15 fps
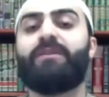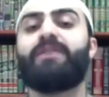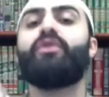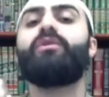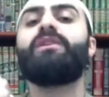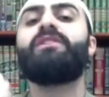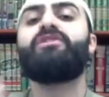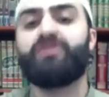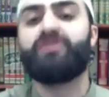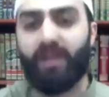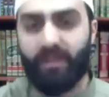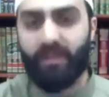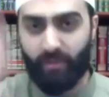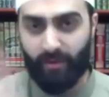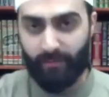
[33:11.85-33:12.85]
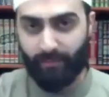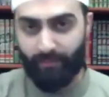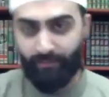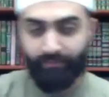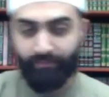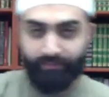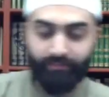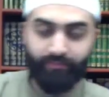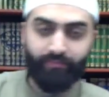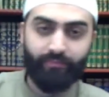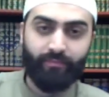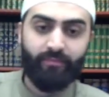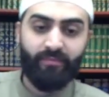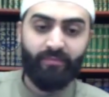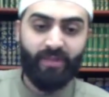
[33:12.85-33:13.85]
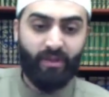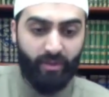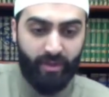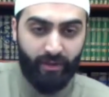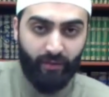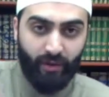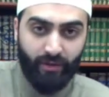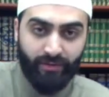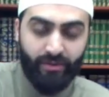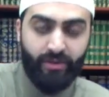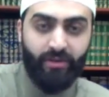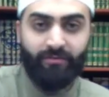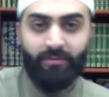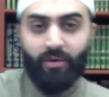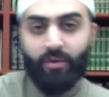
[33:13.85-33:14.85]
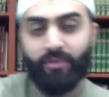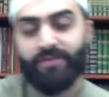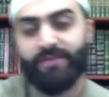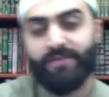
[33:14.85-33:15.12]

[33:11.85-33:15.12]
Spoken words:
no allegiance to anyone. They were there for alternative motives.